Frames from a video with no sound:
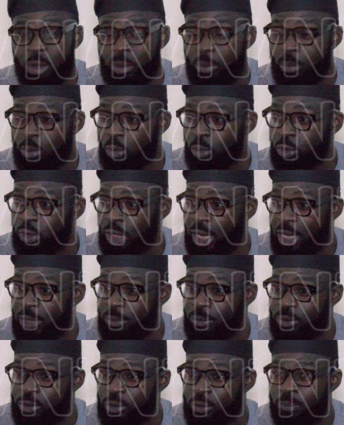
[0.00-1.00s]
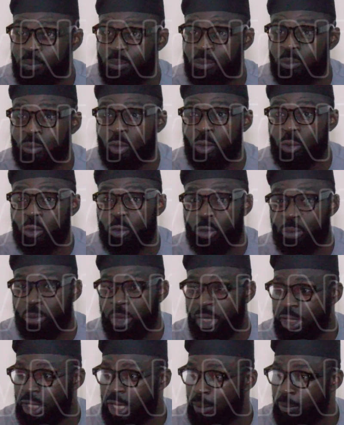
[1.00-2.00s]
most times you
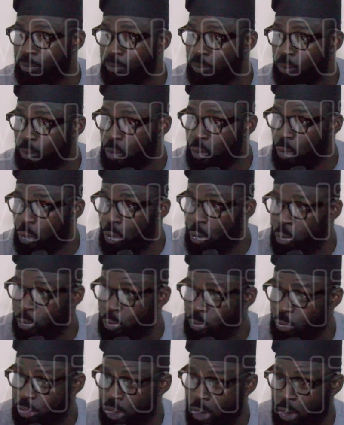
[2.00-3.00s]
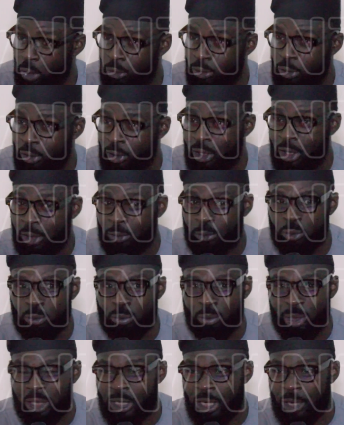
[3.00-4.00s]
make them go to the underground, you
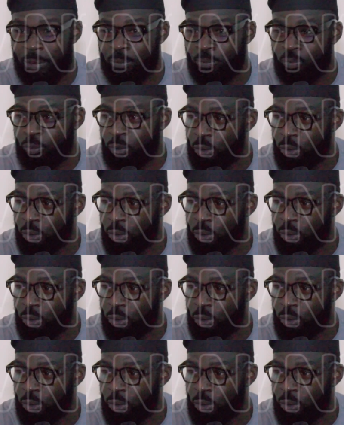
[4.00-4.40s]
make them